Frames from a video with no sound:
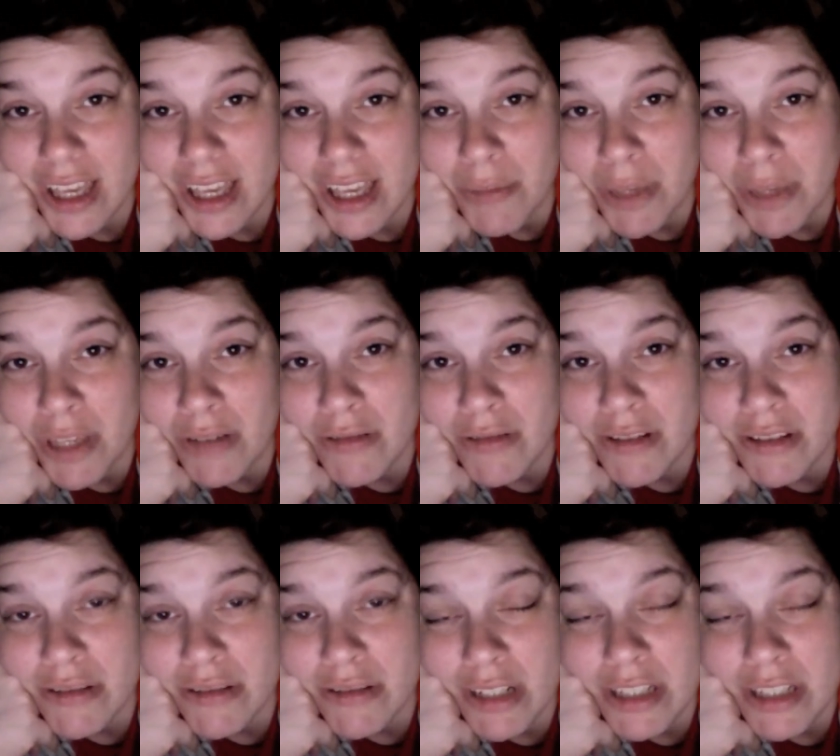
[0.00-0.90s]
at my own
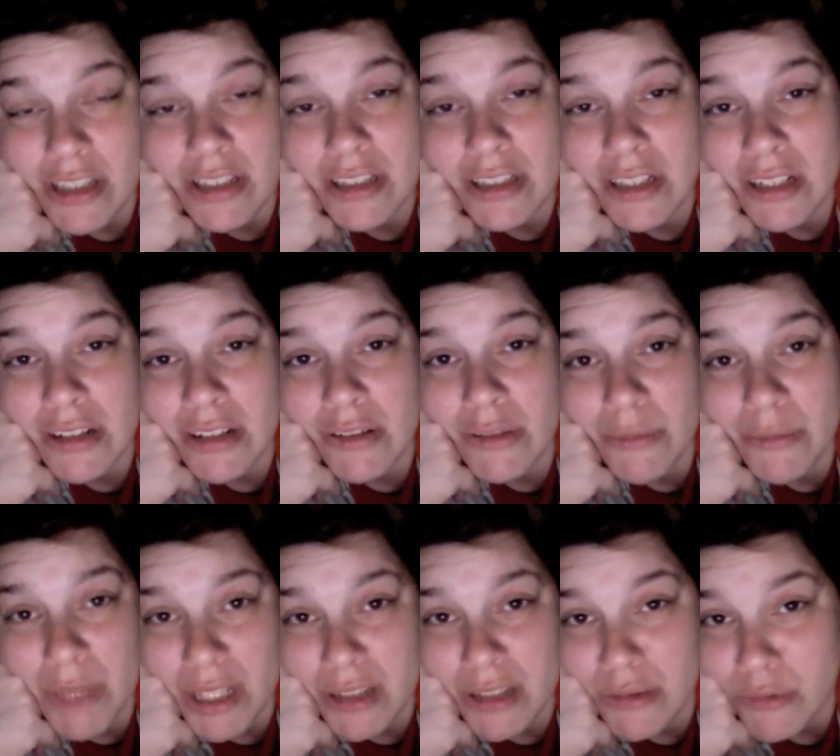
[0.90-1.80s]
discretion and going
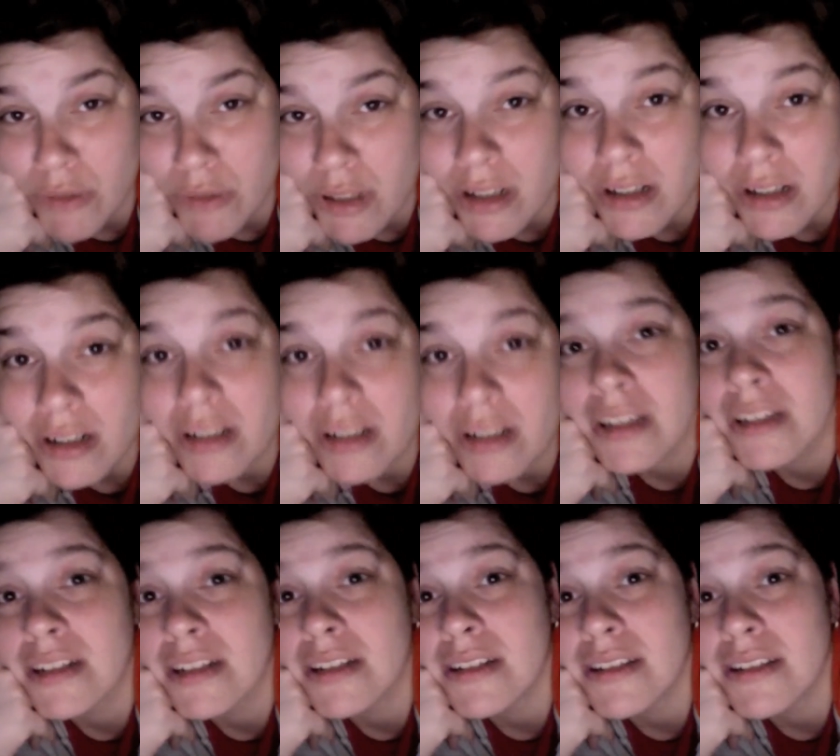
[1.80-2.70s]
back to work
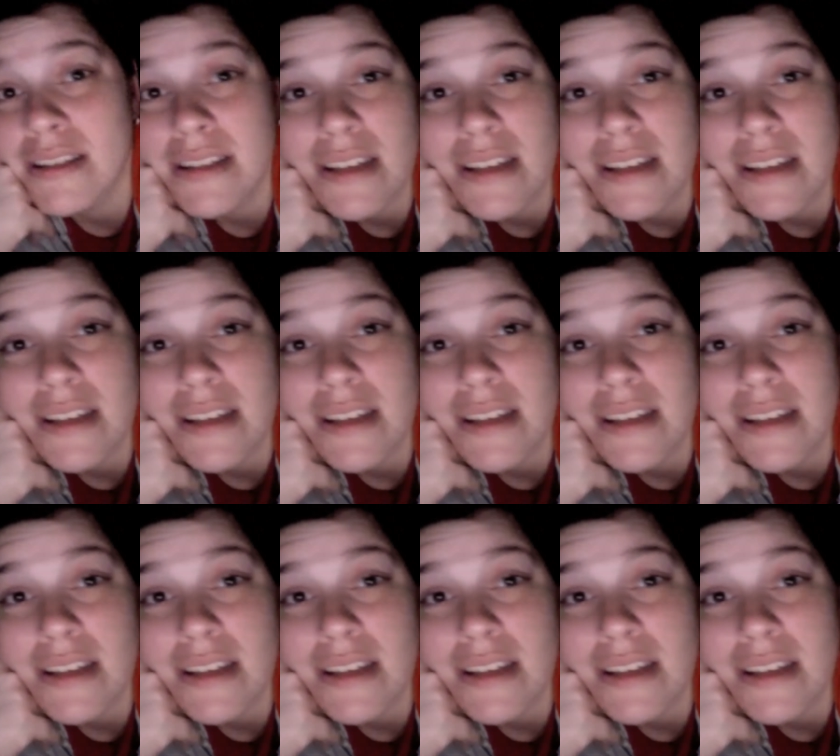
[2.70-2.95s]
and